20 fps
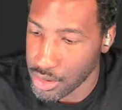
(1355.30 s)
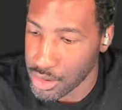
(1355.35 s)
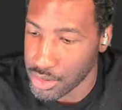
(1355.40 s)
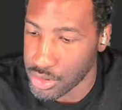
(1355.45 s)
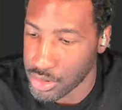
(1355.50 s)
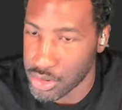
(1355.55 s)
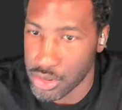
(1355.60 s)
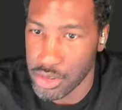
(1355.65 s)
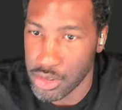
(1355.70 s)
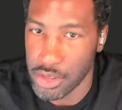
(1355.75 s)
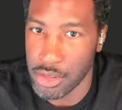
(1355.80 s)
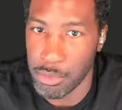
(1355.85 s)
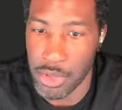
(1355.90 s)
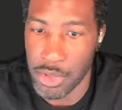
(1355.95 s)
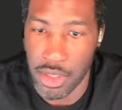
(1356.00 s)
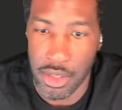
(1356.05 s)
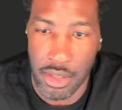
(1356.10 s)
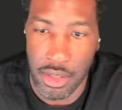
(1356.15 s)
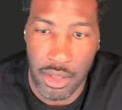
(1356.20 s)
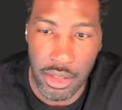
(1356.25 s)
should
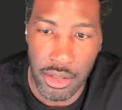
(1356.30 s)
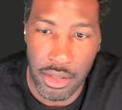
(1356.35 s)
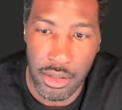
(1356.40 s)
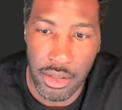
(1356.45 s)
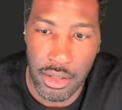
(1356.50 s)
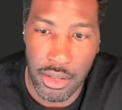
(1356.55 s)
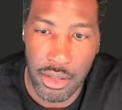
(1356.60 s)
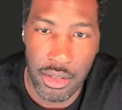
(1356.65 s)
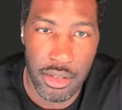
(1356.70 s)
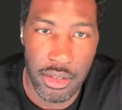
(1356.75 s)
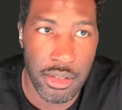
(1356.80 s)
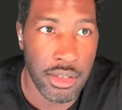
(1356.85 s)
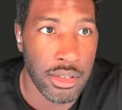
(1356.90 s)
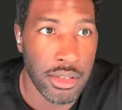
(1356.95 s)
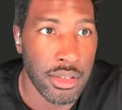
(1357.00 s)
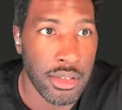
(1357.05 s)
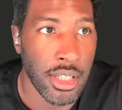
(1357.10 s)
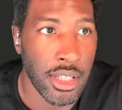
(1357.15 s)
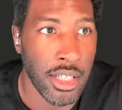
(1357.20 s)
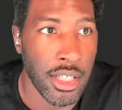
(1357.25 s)
be the
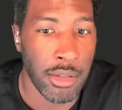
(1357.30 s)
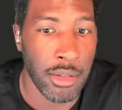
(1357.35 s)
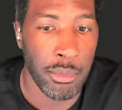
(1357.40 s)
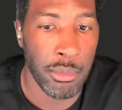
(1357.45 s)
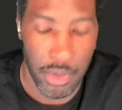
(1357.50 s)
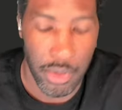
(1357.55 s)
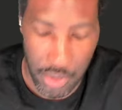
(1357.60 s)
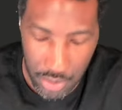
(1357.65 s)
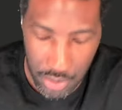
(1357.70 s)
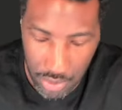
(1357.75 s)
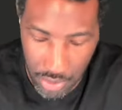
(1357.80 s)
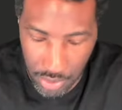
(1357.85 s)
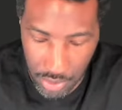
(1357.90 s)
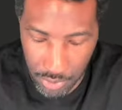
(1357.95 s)
same. Let's go.